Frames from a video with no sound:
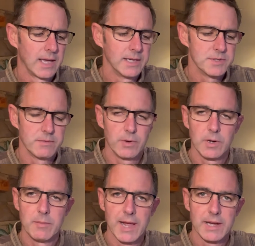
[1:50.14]
is a
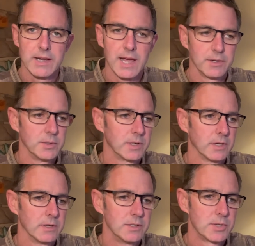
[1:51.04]
verb and a noun. You
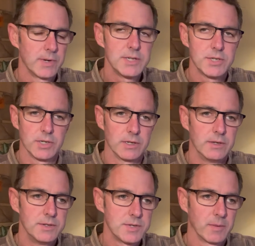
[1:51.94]
can treasure
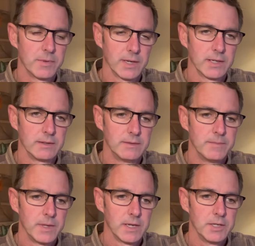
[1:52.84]
something
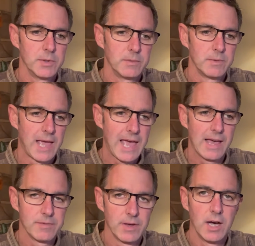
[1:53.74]
and you
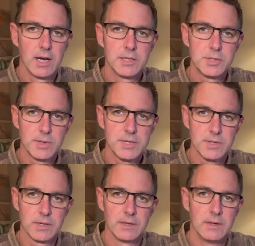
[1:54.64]
have a
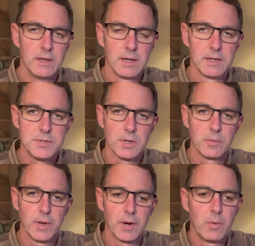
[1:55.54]
treasure. And so
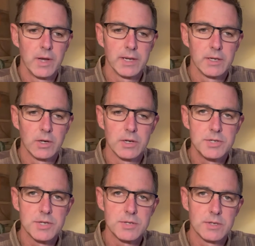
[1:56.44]
what I want to
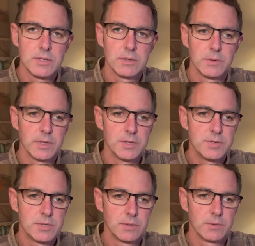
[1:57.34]
encourage us to do is
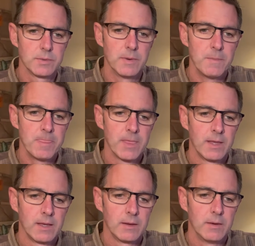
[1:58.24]
to
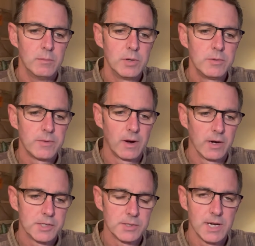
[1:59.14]
move
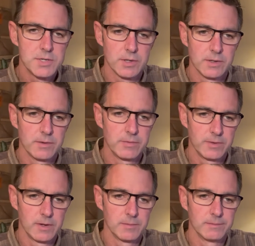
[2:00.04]
our treasure
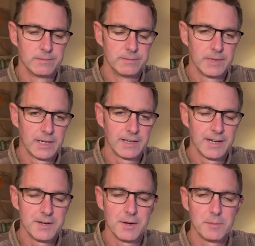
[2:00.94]
from, and
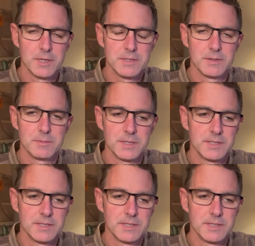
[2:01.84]
I don't mean to be